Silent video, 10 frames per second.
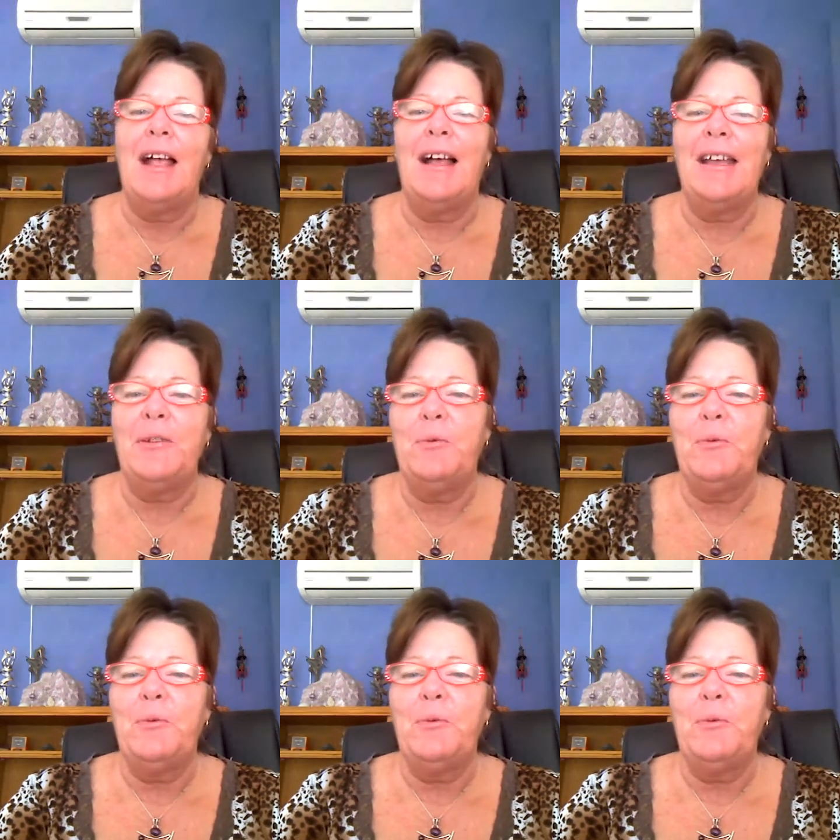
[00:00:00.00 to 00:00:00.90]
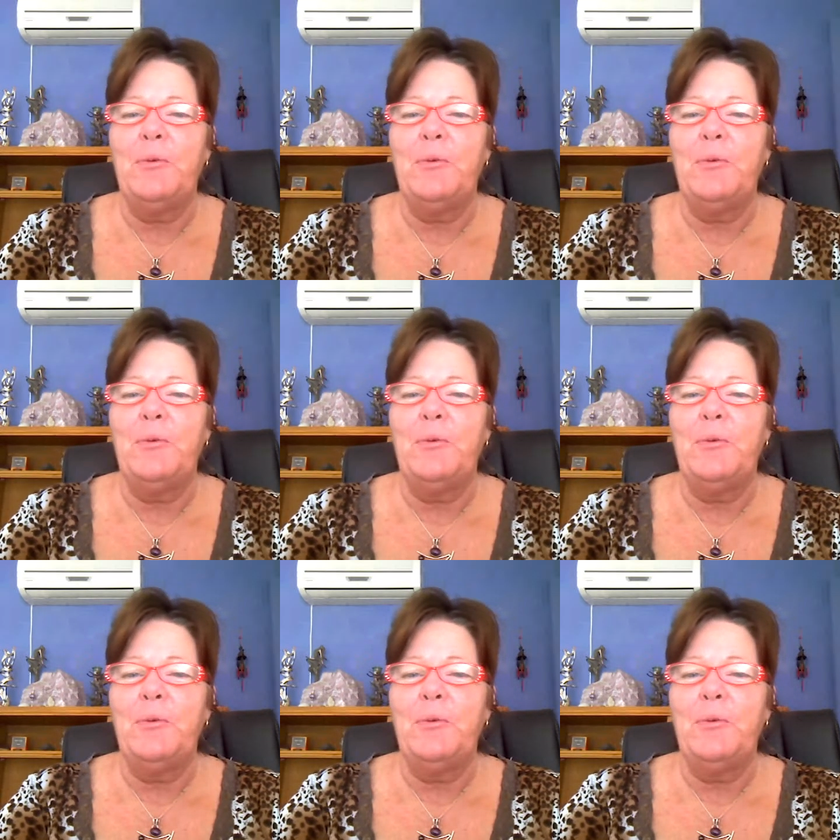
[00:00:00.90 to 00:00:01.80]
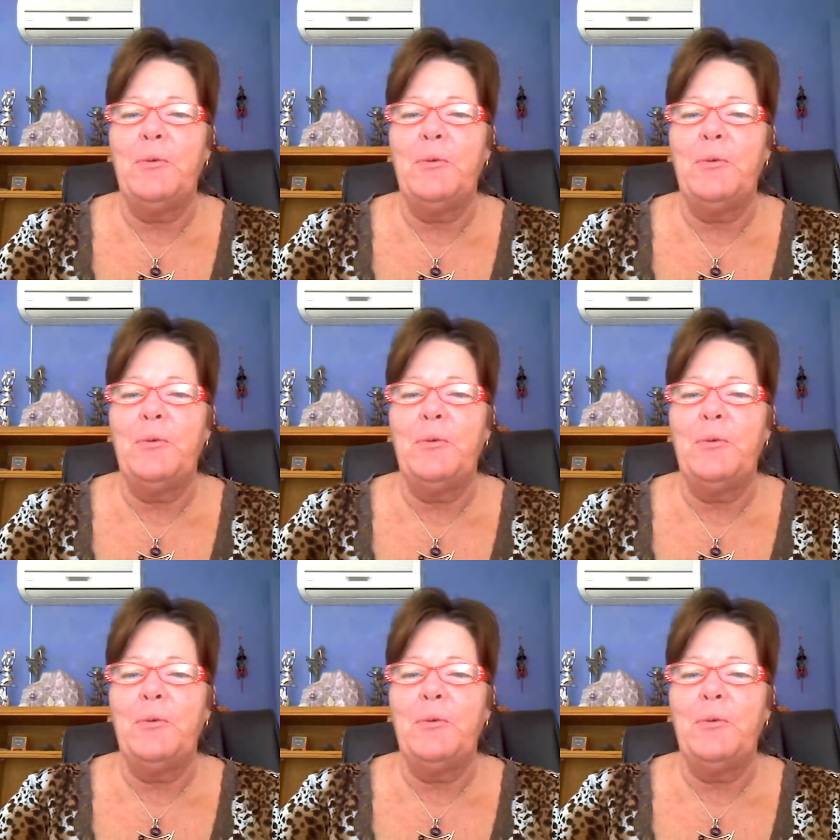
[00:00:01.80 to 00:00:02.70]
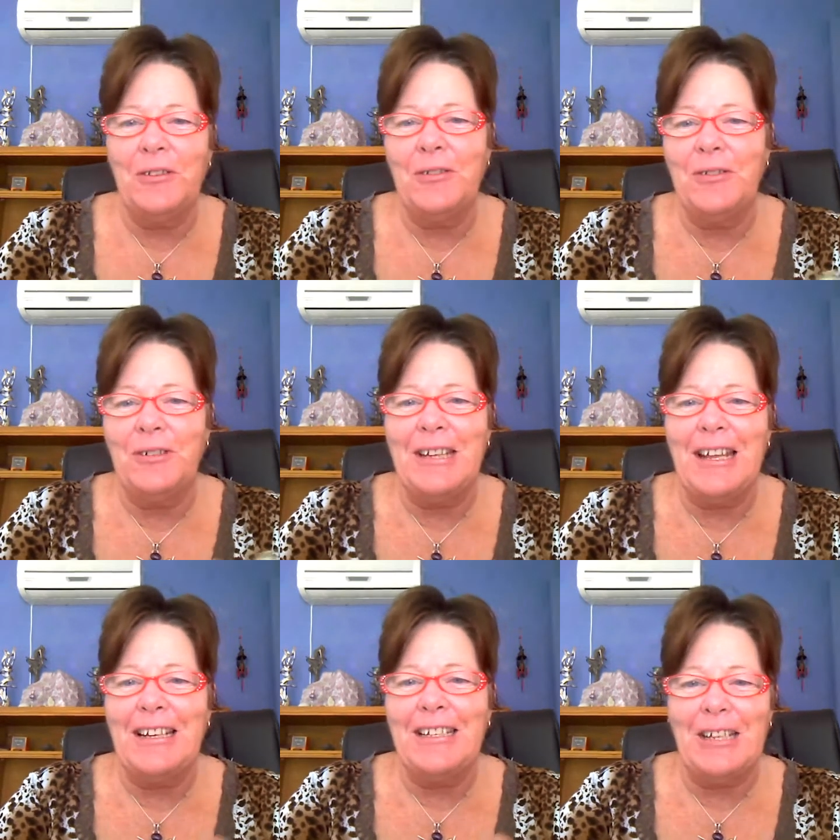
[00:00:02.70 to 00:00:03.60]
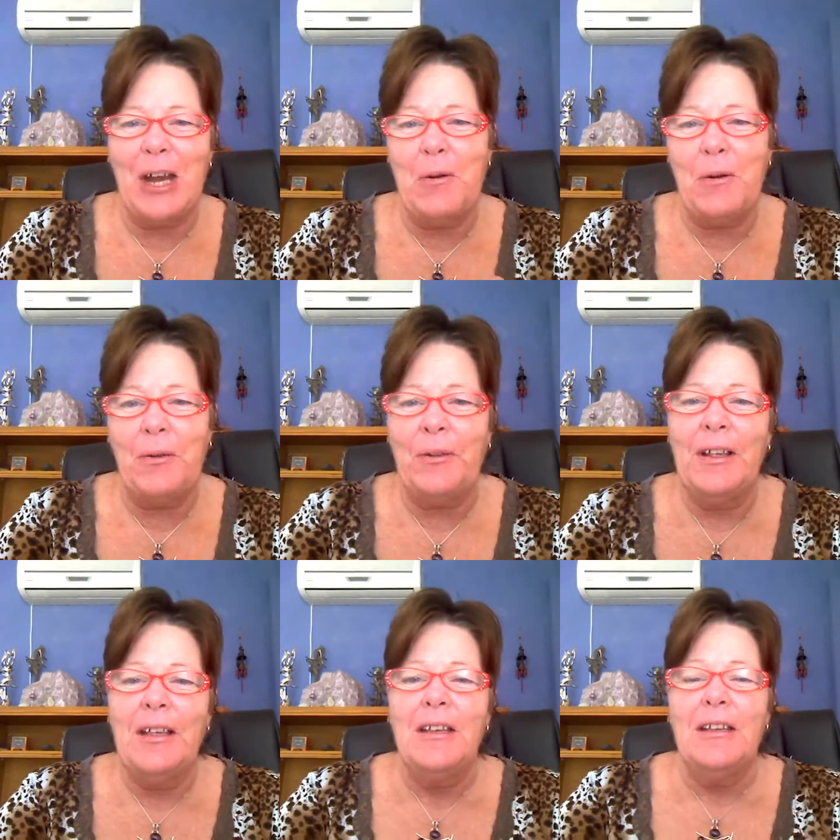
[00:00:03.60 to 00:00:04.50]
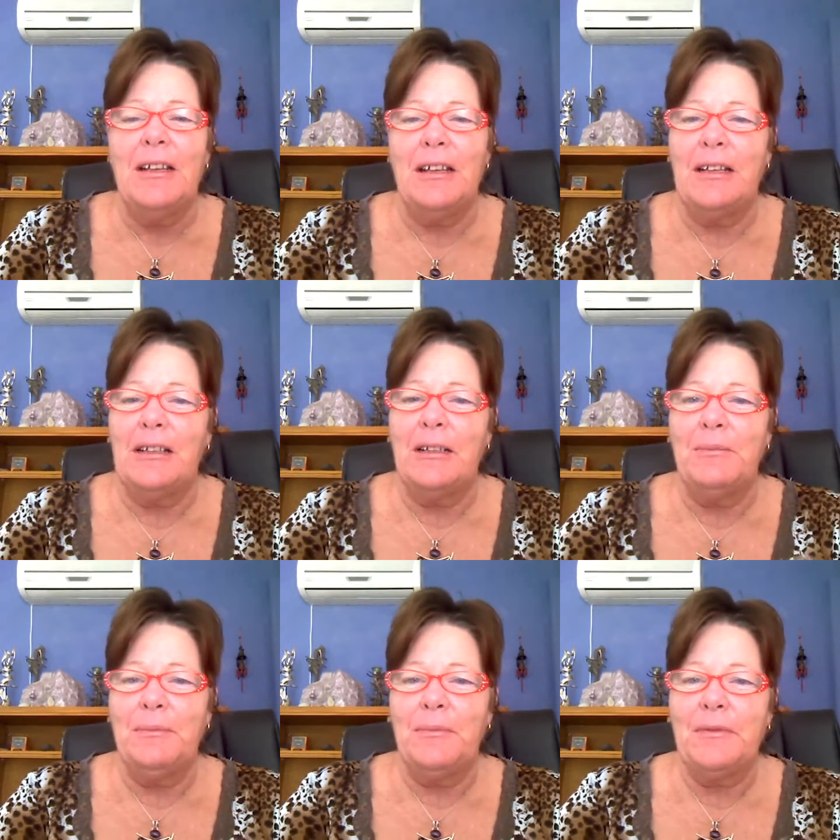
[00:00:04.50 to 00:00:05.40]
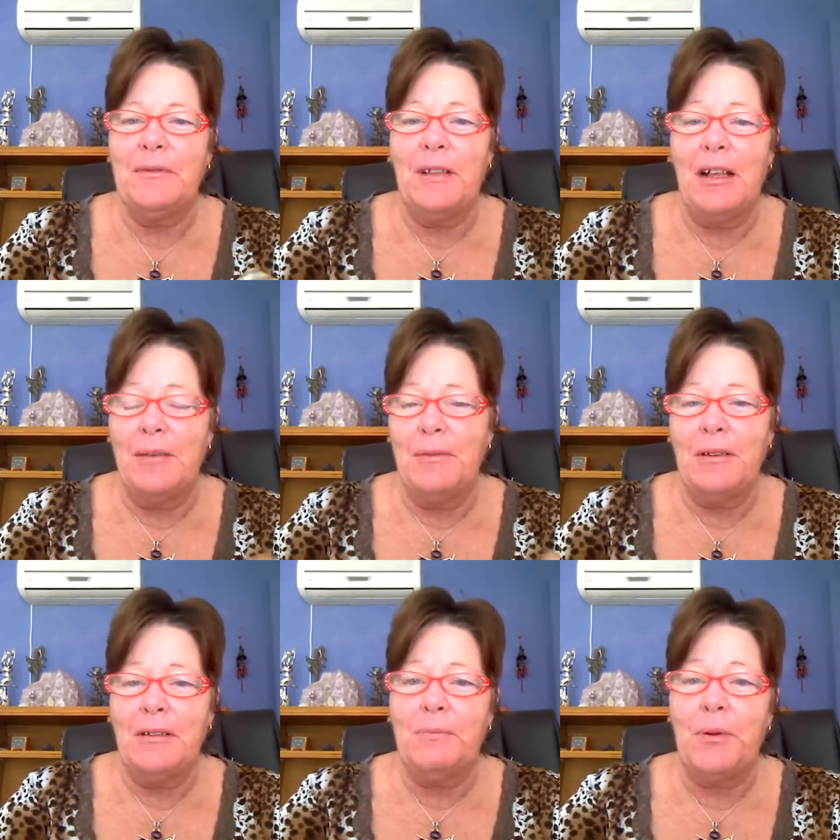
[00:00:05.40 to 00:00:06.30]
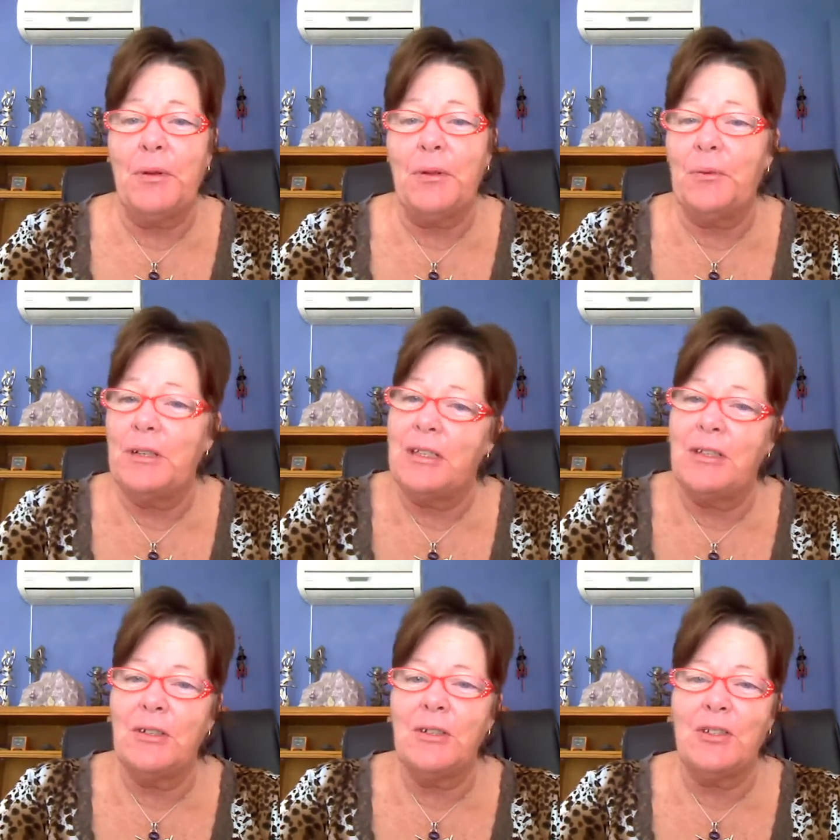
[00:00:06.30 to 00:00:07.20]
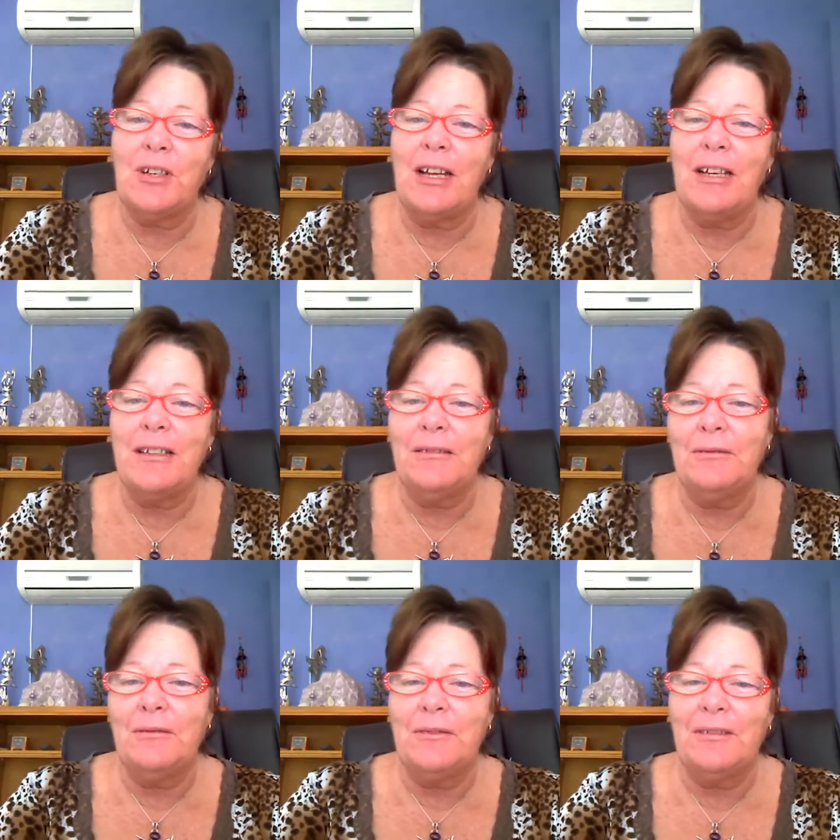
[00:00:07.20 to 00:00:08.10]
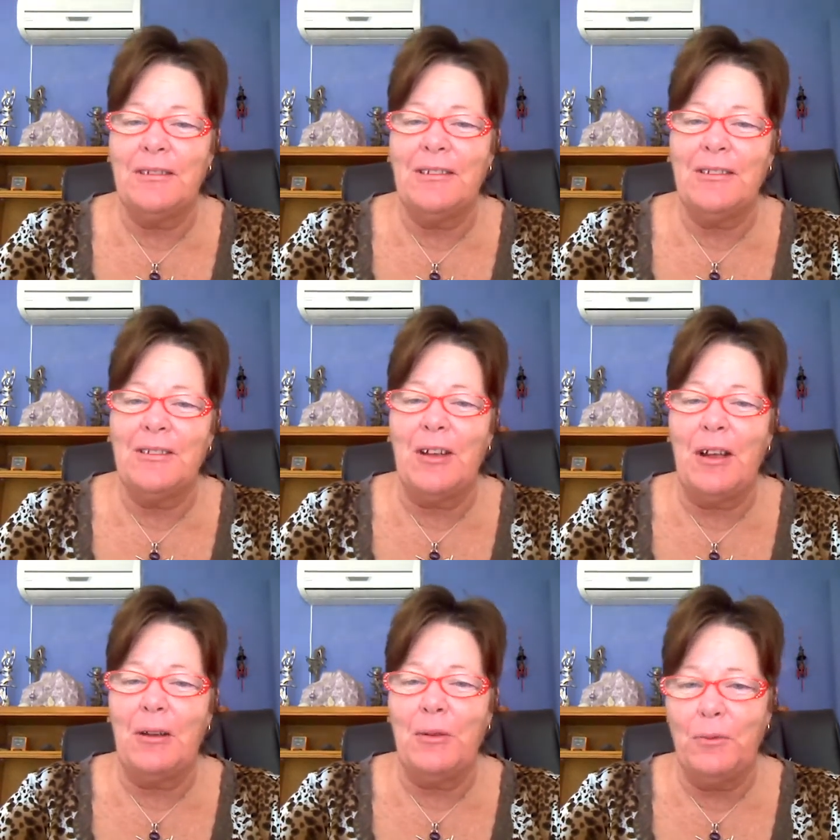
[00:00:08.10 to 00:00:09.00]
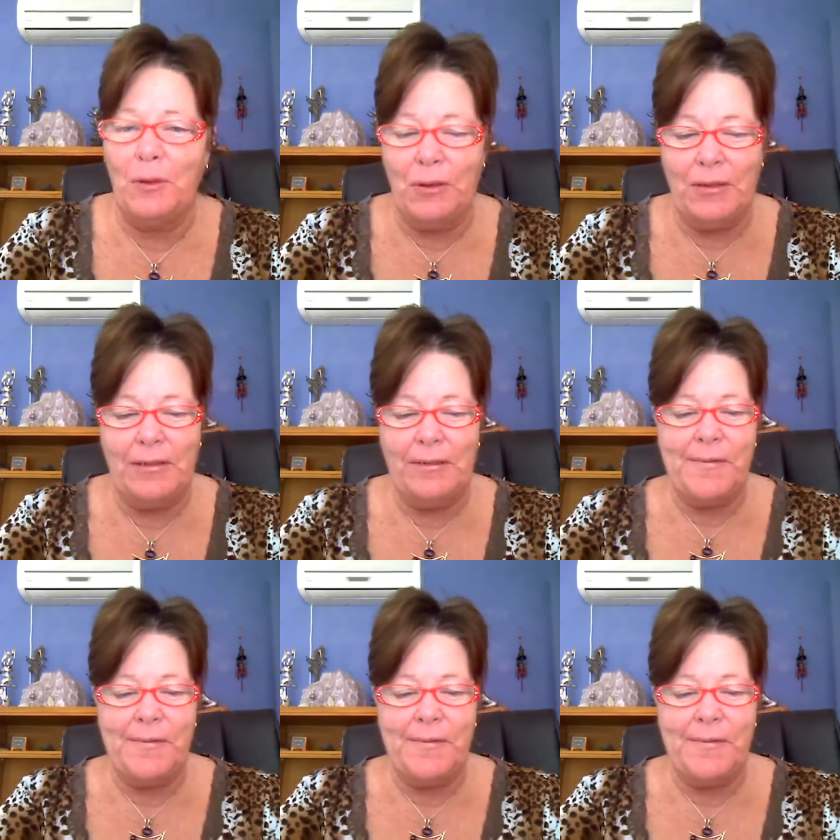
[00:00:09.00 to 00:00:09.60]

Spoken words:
Hi and welcome. This is Gypsy Maggie Rose bringing you your daily tarot. I'm in Perth, Western Australia, so hello world.